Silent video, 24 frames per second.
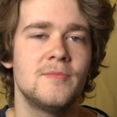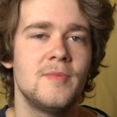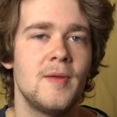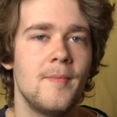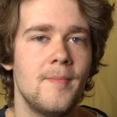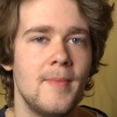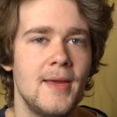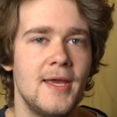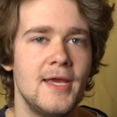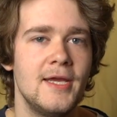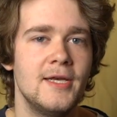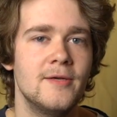
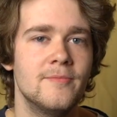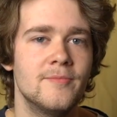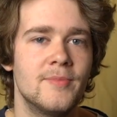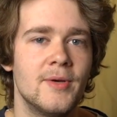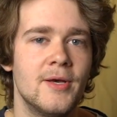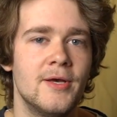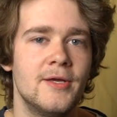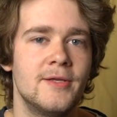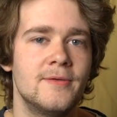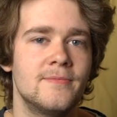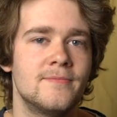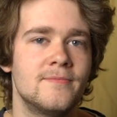not to be
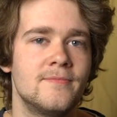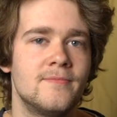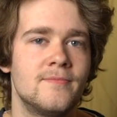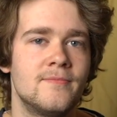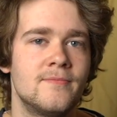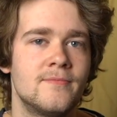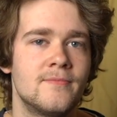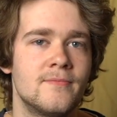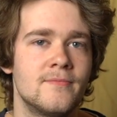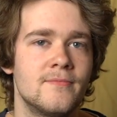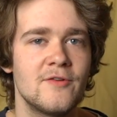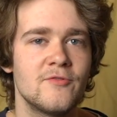mean, but
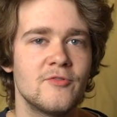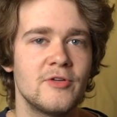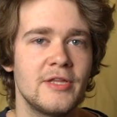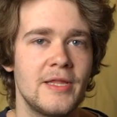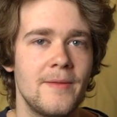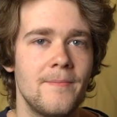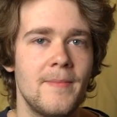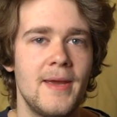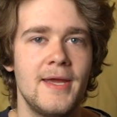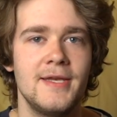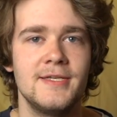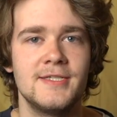they
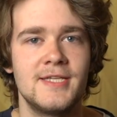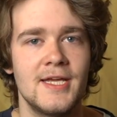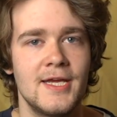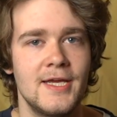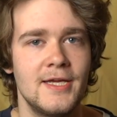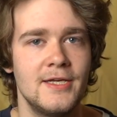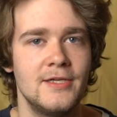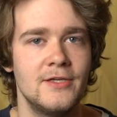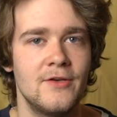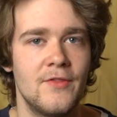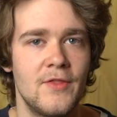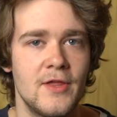hadn't really
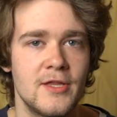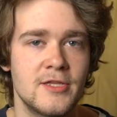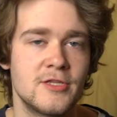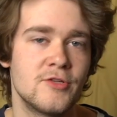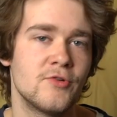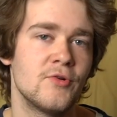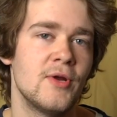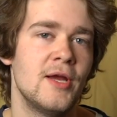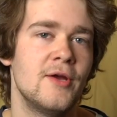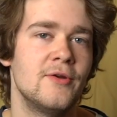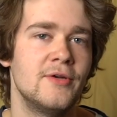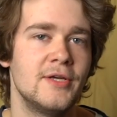maintained
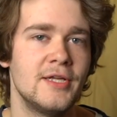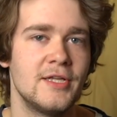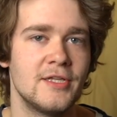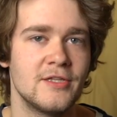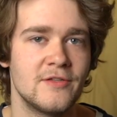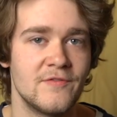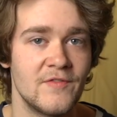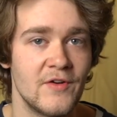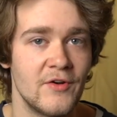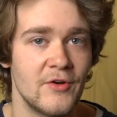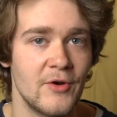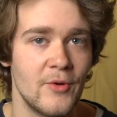their
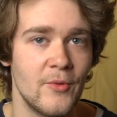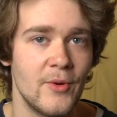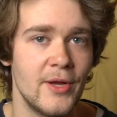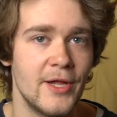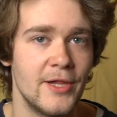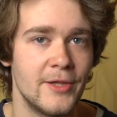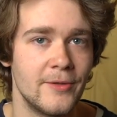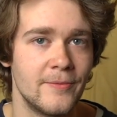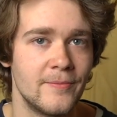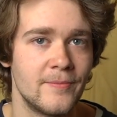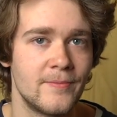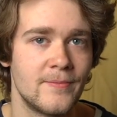surroundings
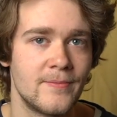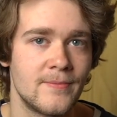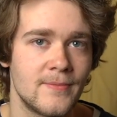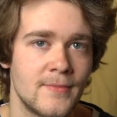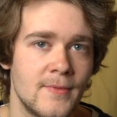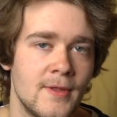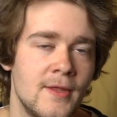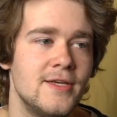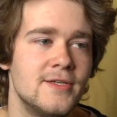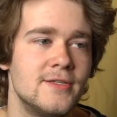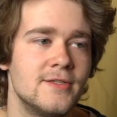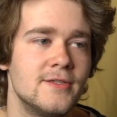very well,
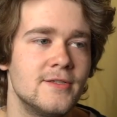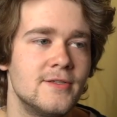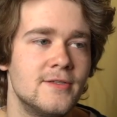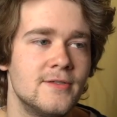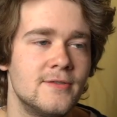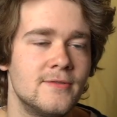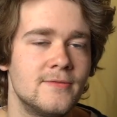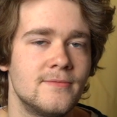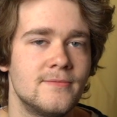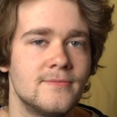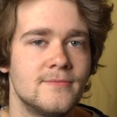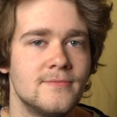or
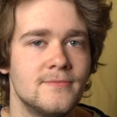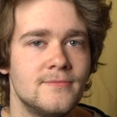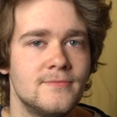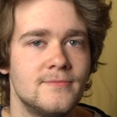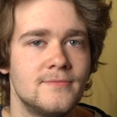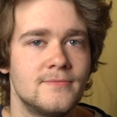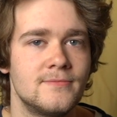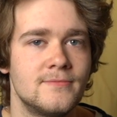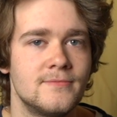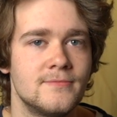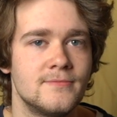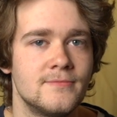painted.
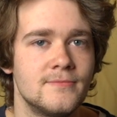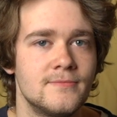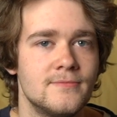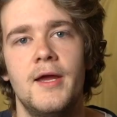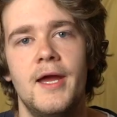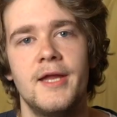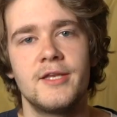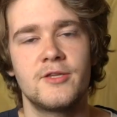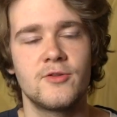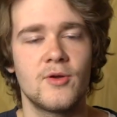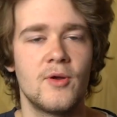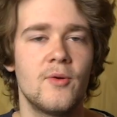
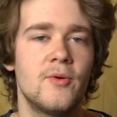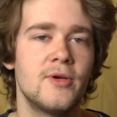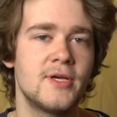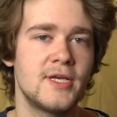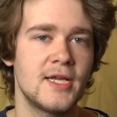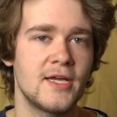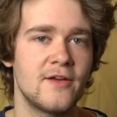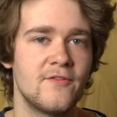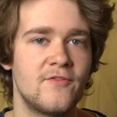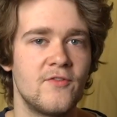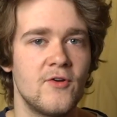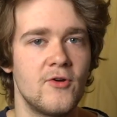And so I wanted to take
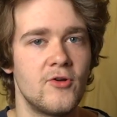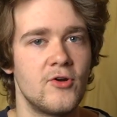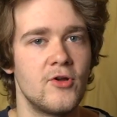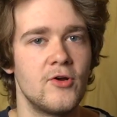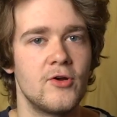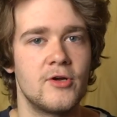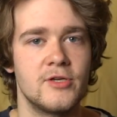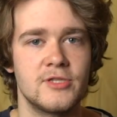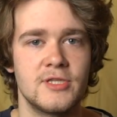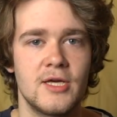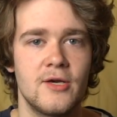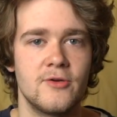a photo
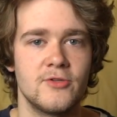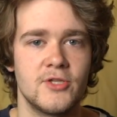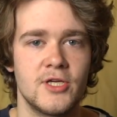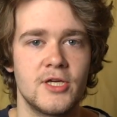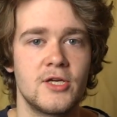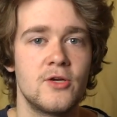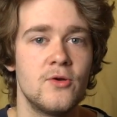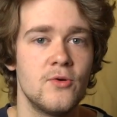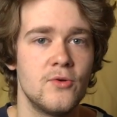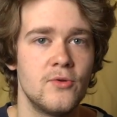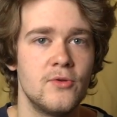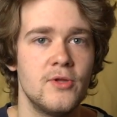because I was like,
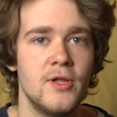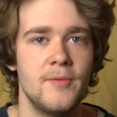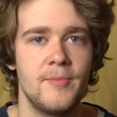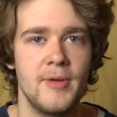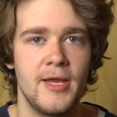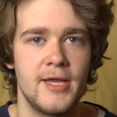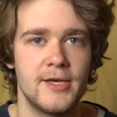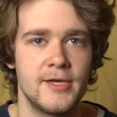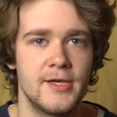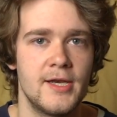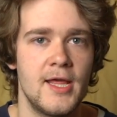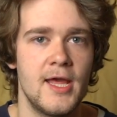cool,
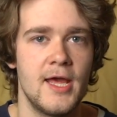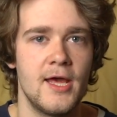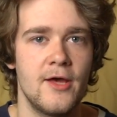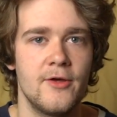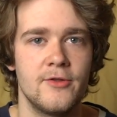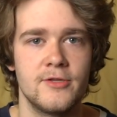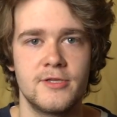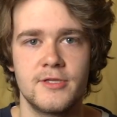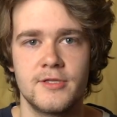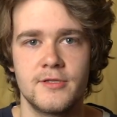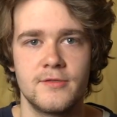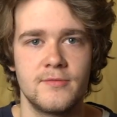abandoned
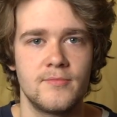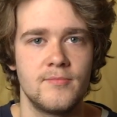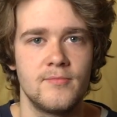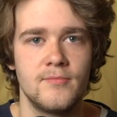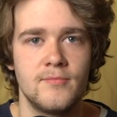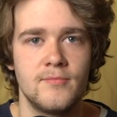house.